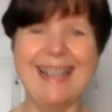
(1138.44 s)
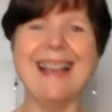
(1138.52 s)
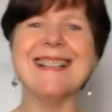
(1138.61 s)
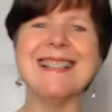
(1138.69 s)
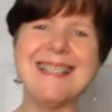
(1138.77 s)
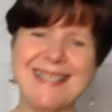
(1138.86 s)

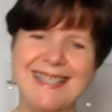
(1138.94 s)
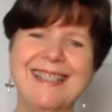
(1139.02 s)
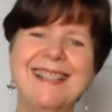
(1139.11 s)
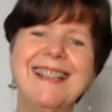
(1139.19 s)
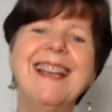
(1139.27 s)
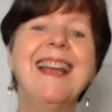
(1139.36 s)
Yes.
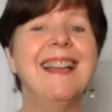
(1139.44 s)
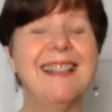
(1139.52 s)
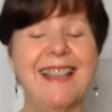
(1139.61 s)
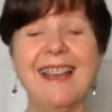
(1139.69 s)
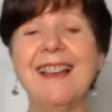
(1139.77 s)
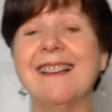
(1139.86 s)

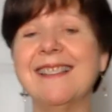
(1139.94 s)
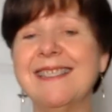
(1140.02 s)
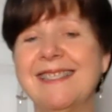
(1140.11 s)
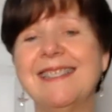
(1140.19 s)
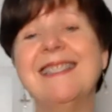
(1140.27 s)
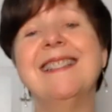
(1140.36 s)
Yeah. And
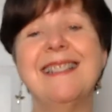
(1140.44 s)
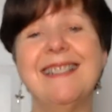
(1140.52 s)
then we